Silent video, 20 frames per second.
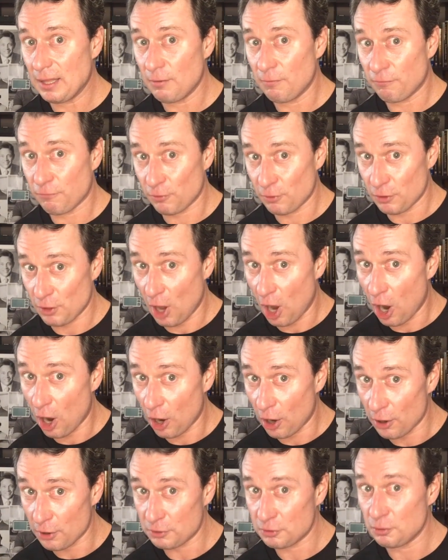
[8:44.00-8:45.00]
for the
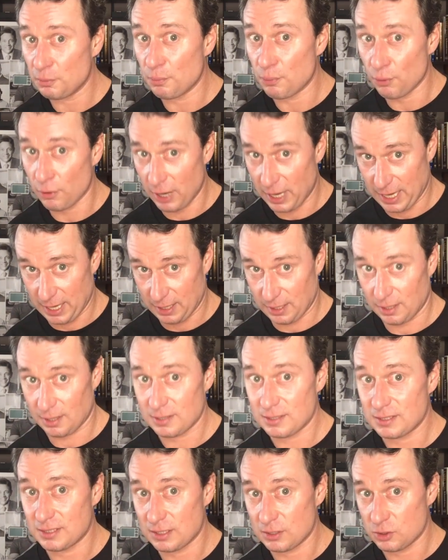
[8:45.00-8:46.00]
heartbreak
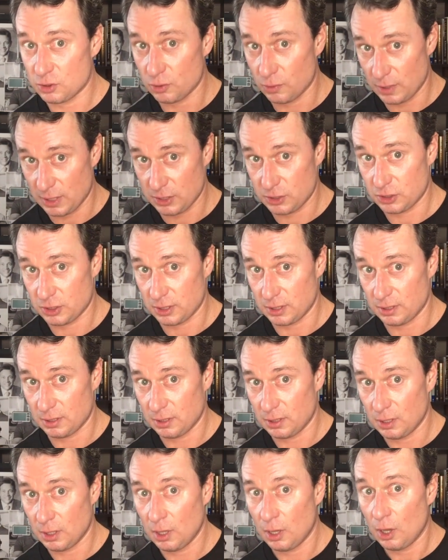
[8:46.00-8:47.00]
situation.
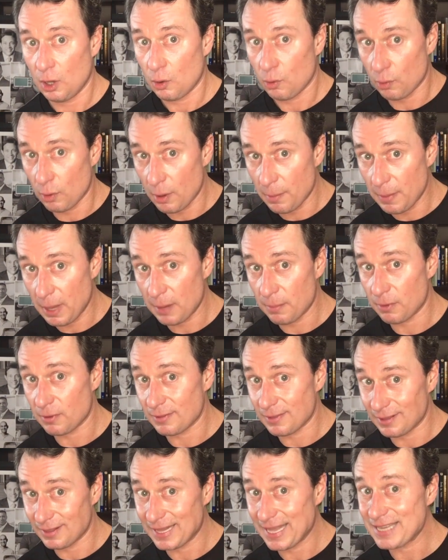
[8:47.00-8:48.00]
Remember,
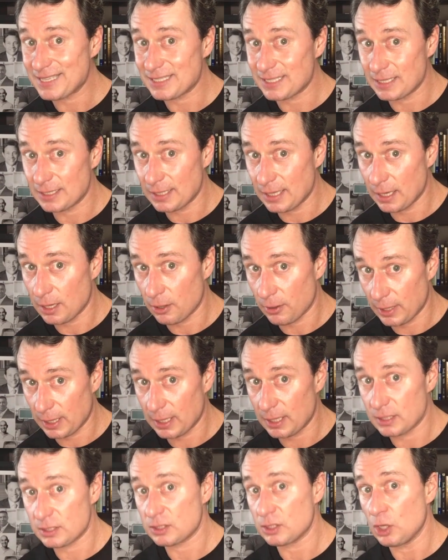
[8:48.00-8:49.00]
the lesson here
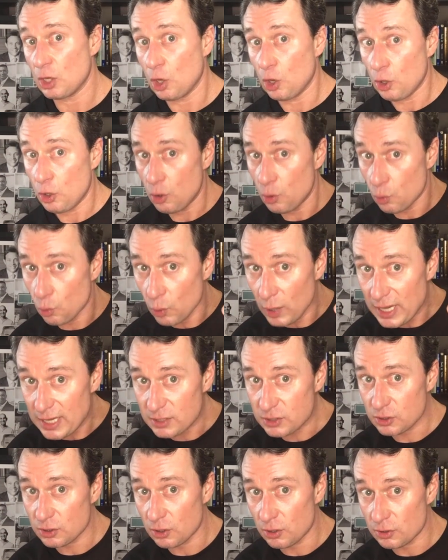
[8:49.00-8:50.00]
is
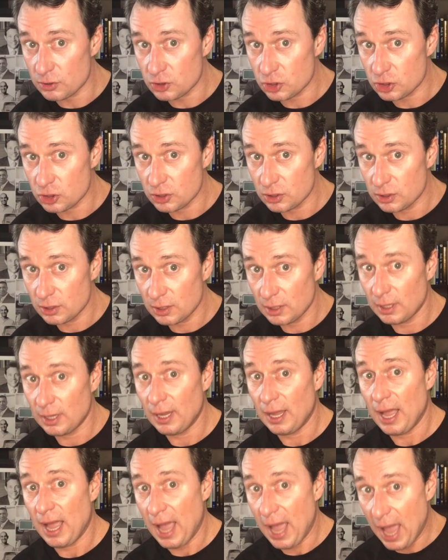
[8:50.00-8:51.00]
research
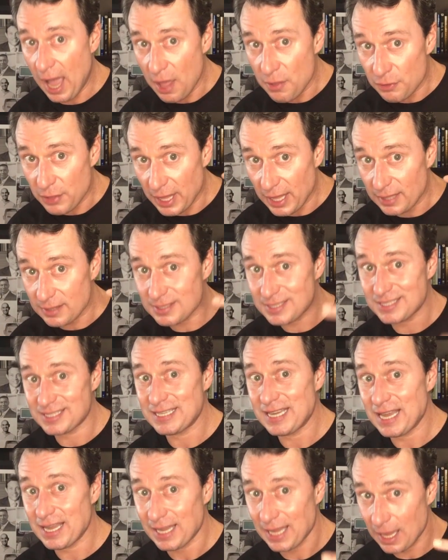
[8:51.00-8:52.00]
and then
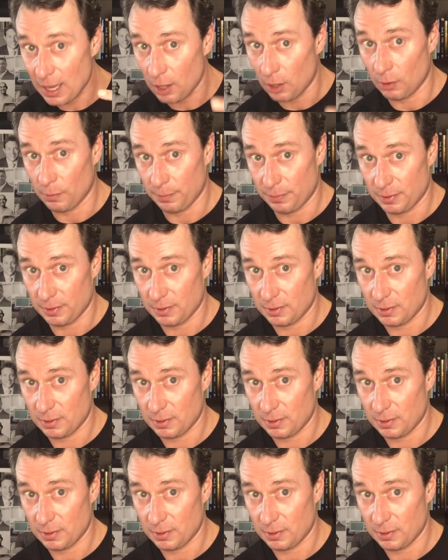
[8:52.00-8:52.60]
seek help.